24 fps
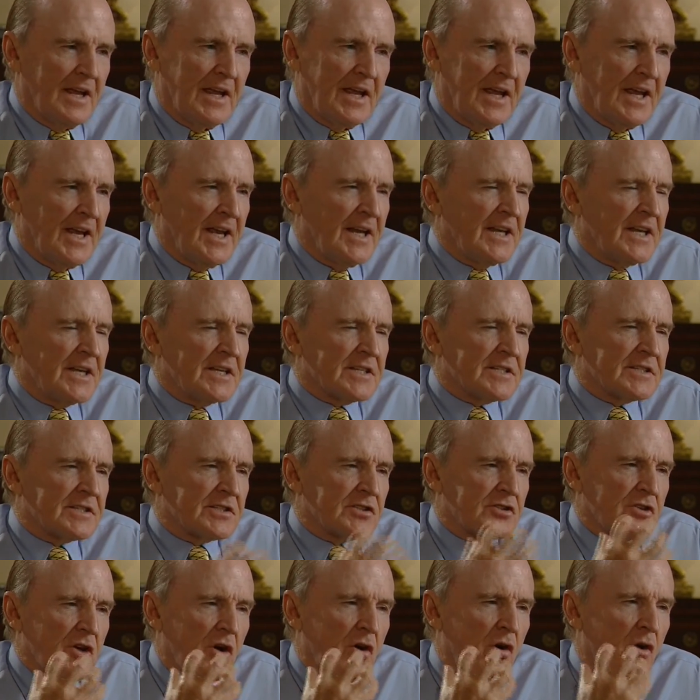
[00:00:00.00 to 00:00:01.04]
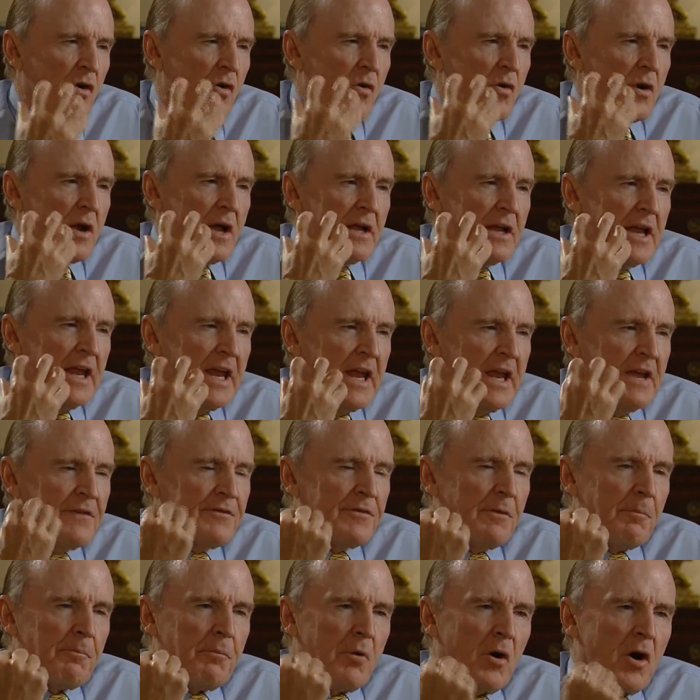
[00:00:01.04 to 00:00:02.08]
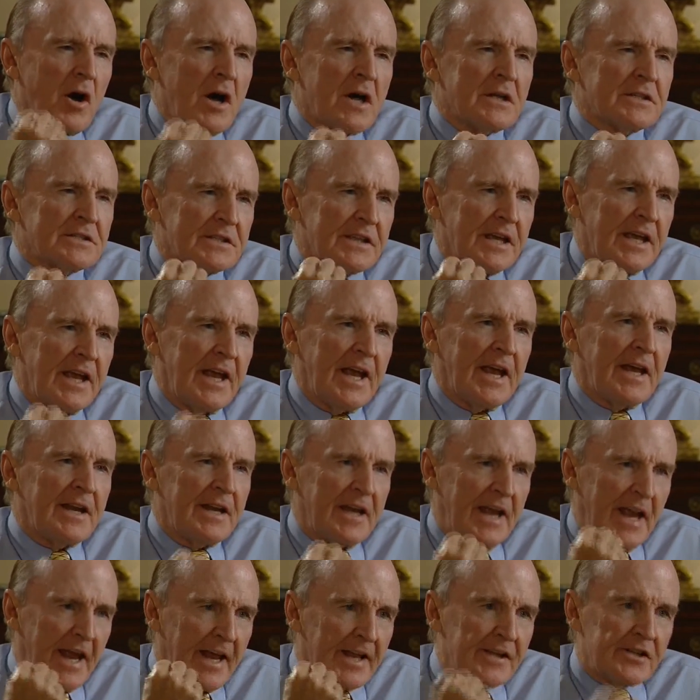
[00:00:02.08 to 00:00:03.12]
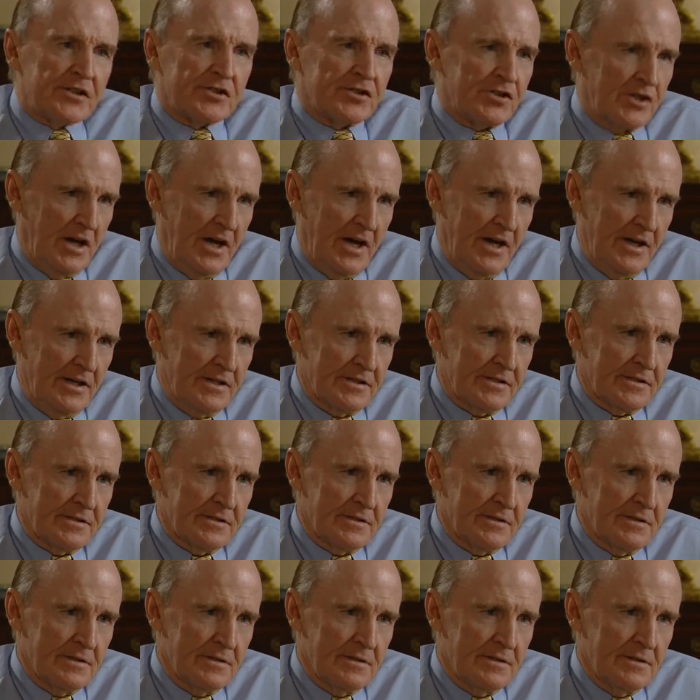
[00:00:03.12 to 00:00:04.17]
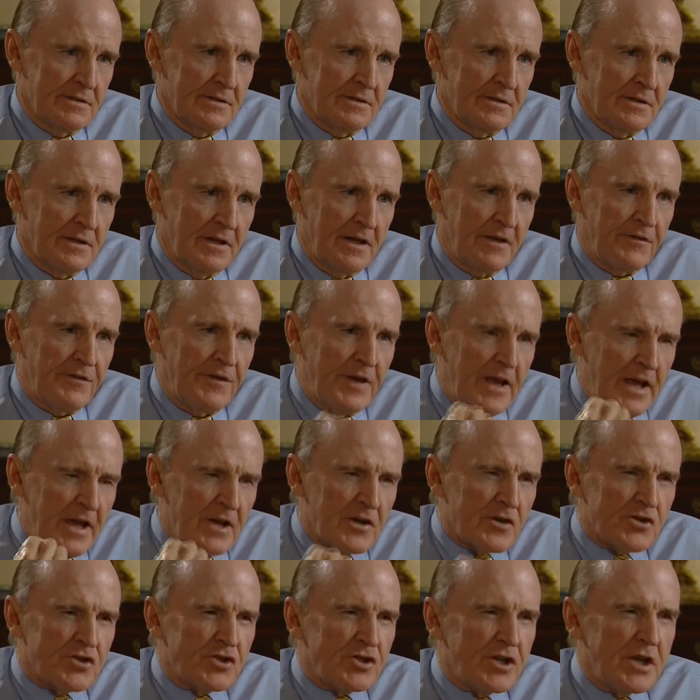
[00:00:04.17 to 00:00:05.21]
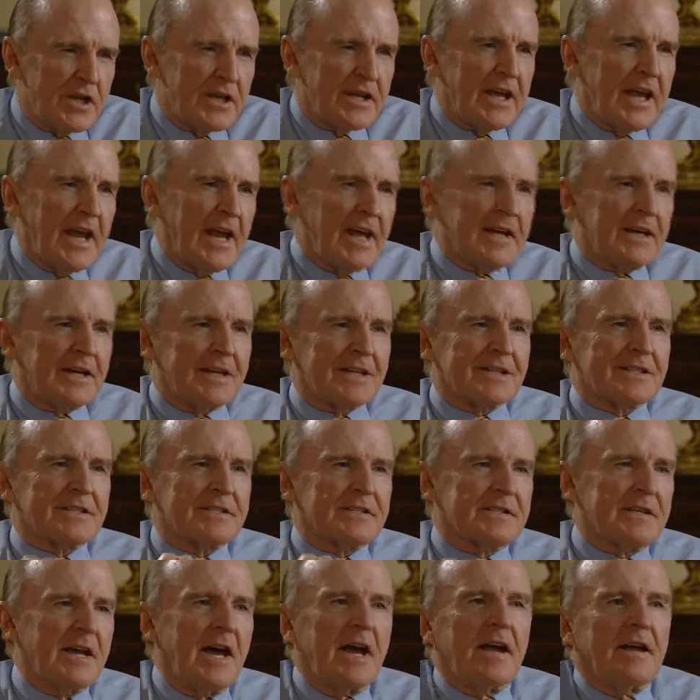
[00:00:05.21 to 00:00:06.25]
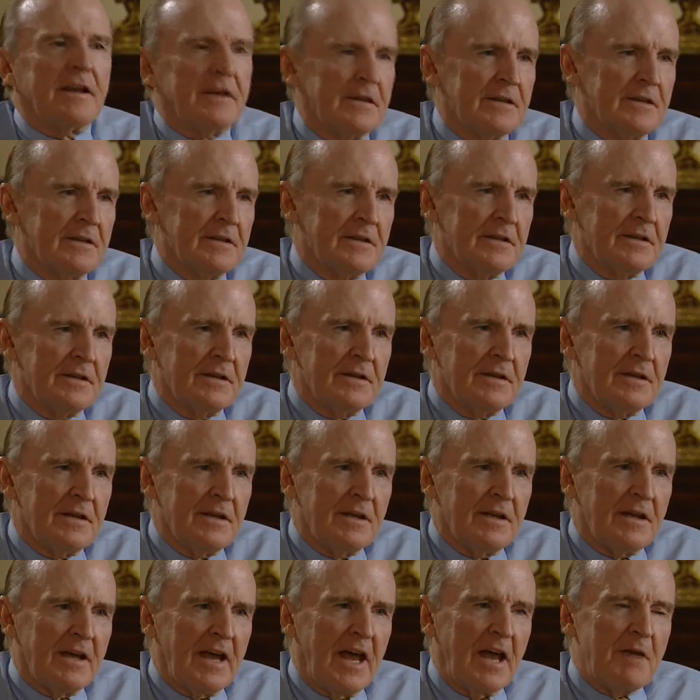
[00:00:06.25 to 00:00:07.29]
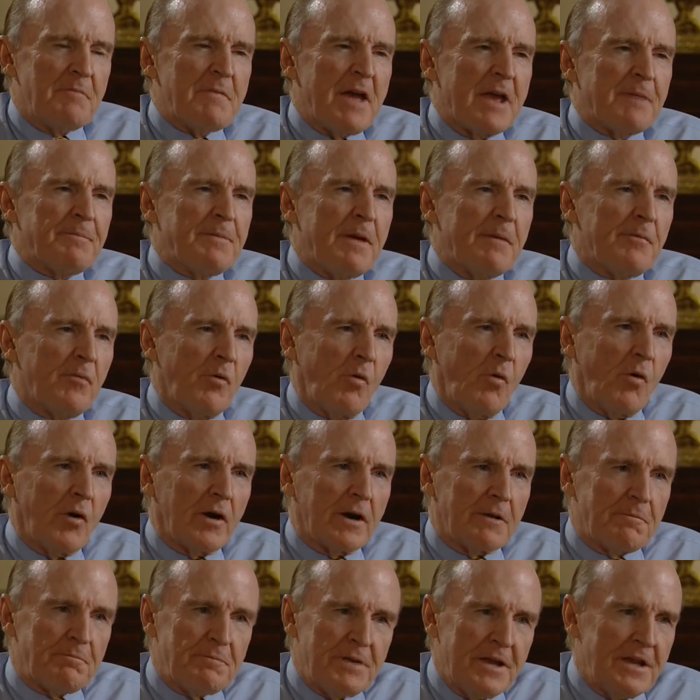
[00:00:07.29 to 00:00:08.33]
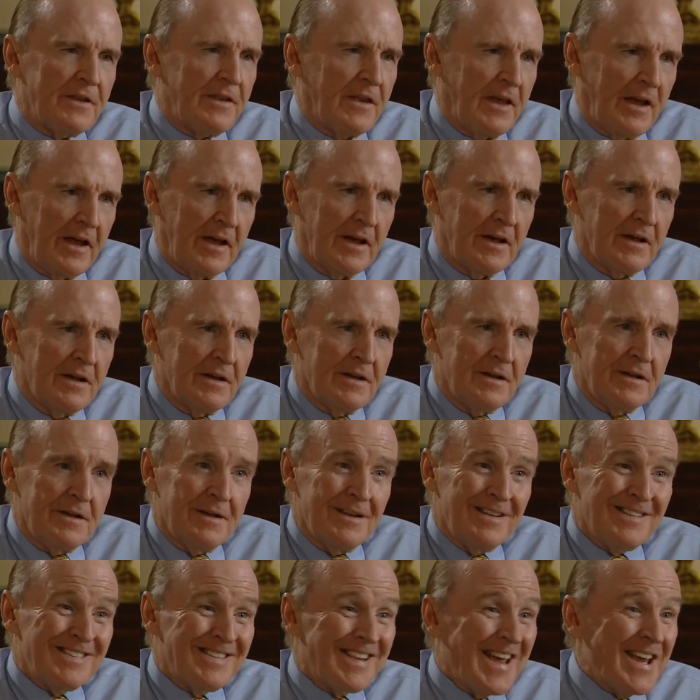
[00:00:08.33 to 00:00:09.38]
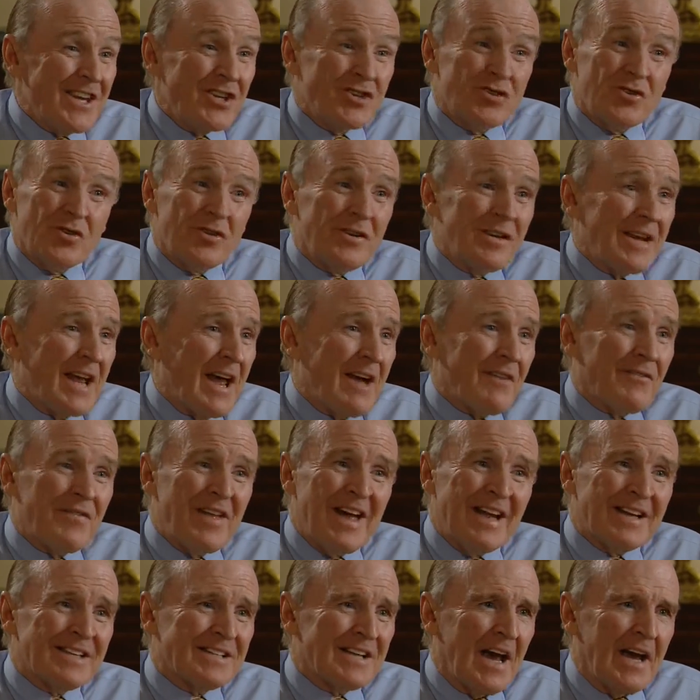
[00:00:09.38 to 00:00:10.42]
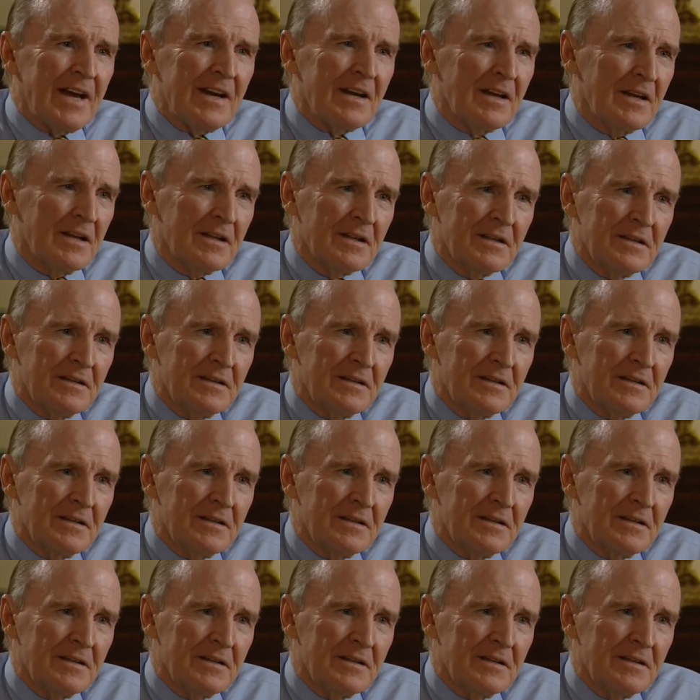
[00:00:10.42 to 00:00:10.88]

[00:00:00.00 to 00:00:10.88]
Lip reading: it is so, if a boss can't energize, if he or she can't excite and make people want to be there, they shouldn't have that title.